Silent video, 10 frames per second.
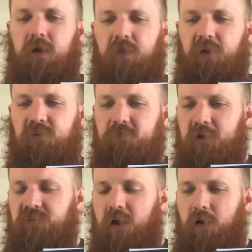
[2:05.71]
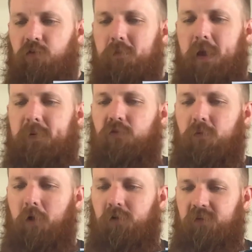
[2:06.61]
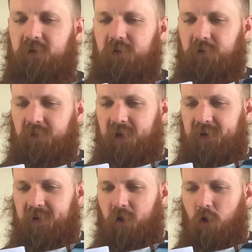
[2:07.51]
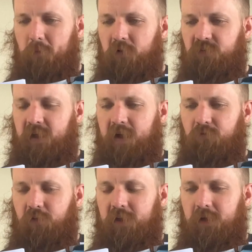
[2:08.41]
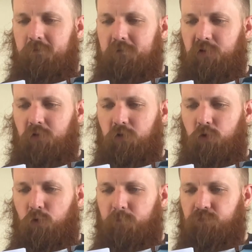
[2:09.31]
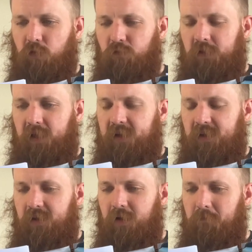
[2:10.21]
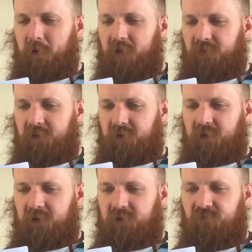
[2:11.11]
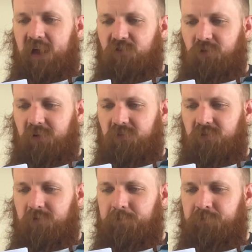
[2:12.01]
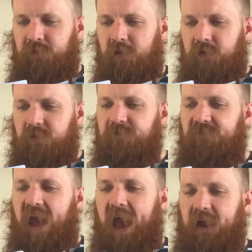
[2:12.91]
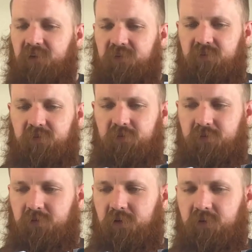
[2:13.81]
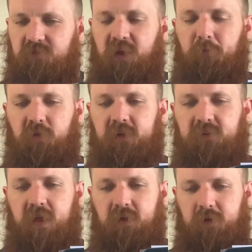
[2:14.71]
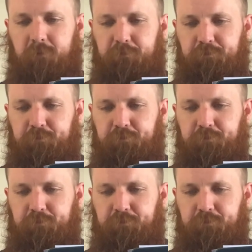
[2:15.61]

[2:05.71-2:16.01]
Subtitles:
Thus much, however, may be remarked here, that in almost every miracle related by the evangelists, the facts, separately taken,